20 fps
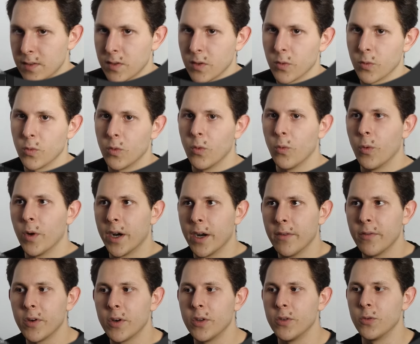So
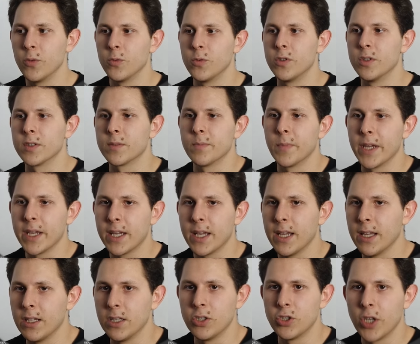wherever you just make
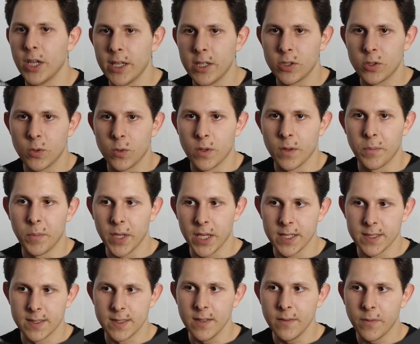any change to the
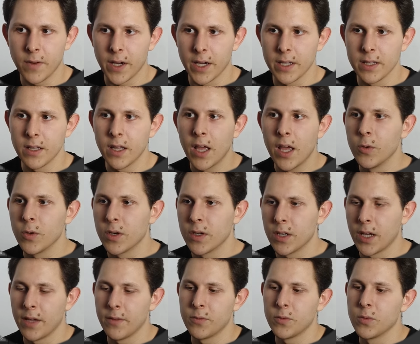PSD file, you
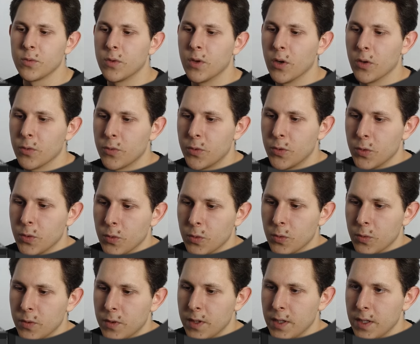have to go to